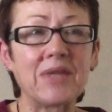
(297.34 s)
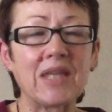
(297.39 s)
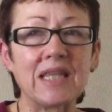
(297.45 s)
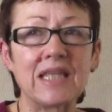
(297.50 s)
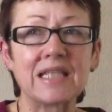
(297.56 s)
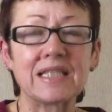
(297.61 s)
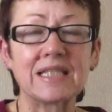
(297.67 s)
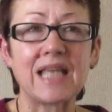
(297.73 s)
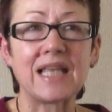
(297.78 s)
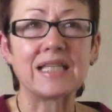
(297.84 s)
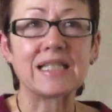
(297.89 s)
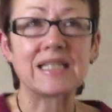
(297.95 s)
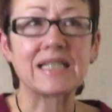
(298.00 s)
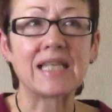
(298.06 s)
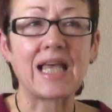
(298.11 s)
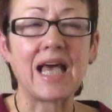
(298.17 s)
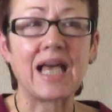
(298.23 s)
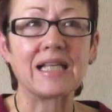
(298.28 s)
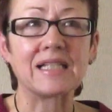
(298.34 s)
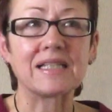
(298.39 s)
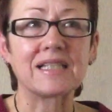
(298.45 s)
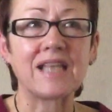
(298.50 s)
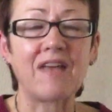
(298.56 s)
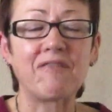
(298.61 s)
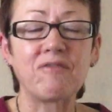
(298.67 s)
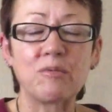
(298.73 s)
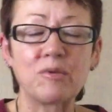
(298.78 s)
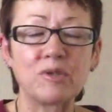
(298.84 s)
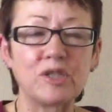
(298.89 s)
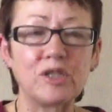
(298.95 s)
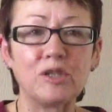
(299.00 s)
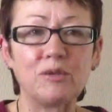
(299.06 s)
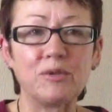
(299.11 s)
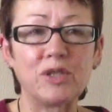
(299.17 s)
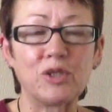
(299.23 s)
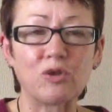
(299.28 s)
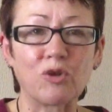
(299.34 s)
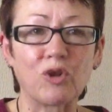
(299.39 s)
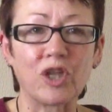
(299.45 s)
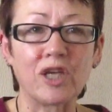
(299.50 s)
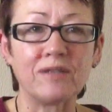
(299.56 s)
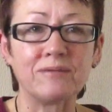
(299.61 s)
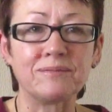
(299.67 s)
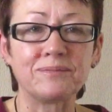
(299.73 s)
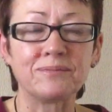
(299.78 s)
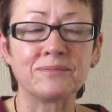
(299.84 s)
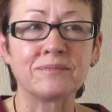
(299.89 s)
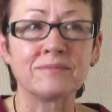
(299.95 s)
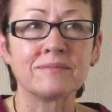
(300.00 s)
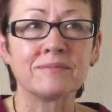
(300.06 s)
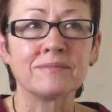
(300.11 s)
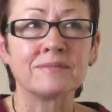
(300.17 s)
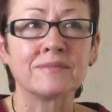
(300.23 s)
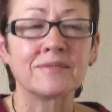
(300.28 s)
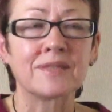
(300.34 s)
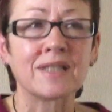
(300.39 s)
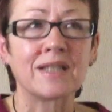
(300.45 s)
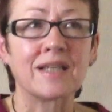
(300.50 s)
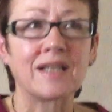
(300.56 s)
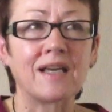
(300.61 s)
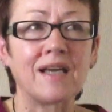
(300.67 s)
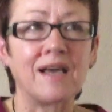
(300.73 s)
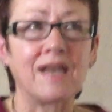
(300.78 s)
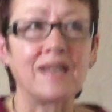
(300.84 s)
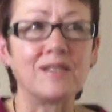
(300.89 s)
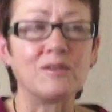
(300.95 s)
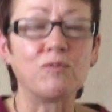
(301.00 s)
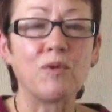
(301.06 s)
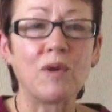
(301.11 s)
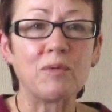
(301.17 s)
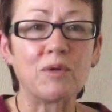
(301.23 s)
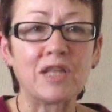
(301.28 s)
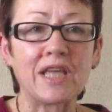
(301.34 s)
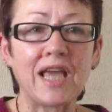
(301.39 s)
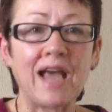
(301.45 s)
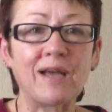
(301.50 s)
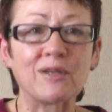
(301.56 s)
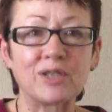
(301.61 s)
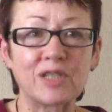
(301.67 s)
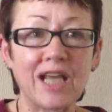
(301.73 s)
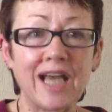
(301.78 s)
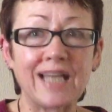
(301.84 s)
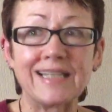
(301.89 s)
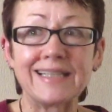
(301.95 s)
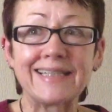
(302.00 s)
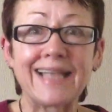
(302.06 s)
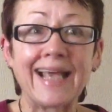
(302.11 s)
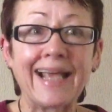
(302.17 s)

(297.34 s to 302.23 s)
in the sense that everybody knew each other. and we were the outsiders